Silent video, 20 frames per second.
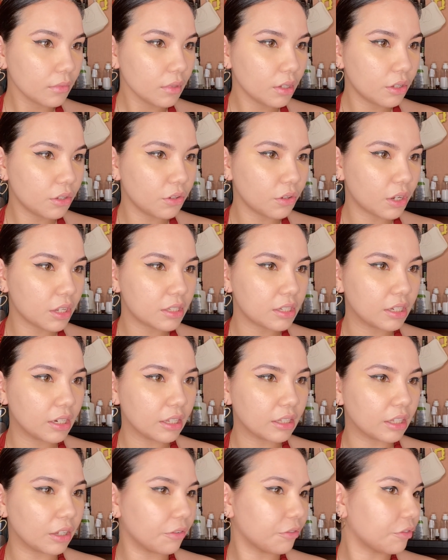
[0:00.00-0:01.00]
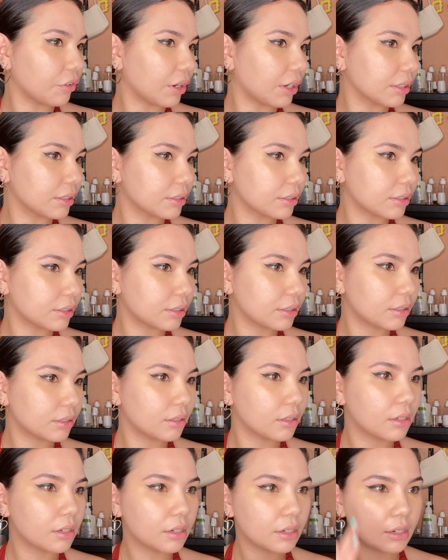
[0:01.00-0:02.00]
you could see the difference
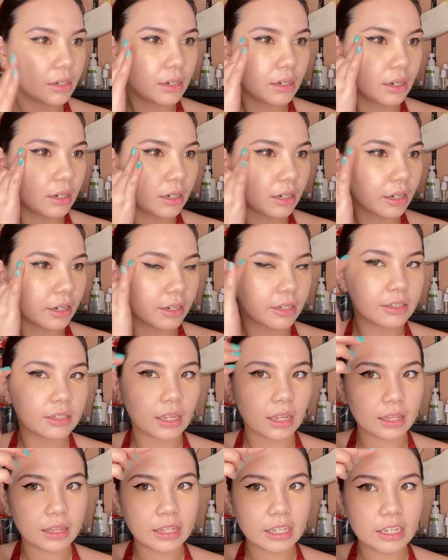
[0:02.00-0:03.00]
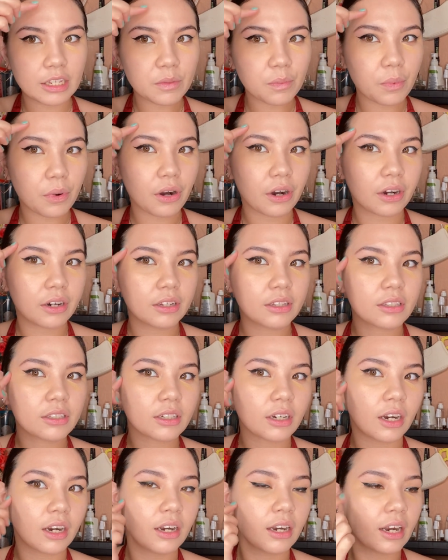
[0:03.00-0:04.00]
because these parts
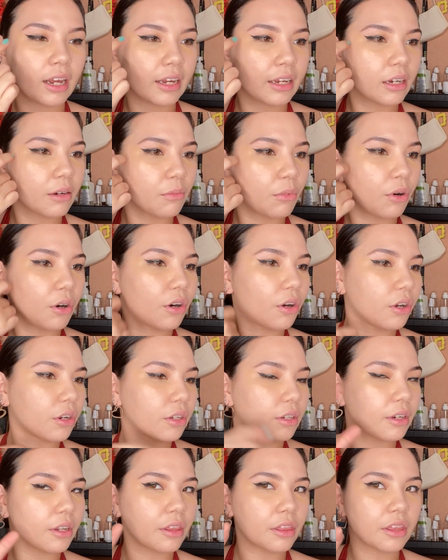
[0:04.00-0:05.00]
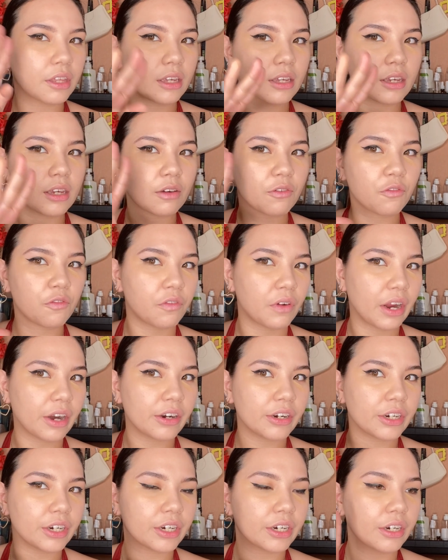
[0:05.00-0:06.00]
are like more on the
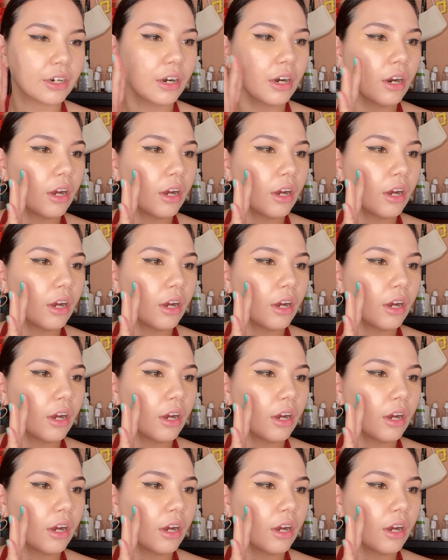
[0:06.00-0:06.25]
fairer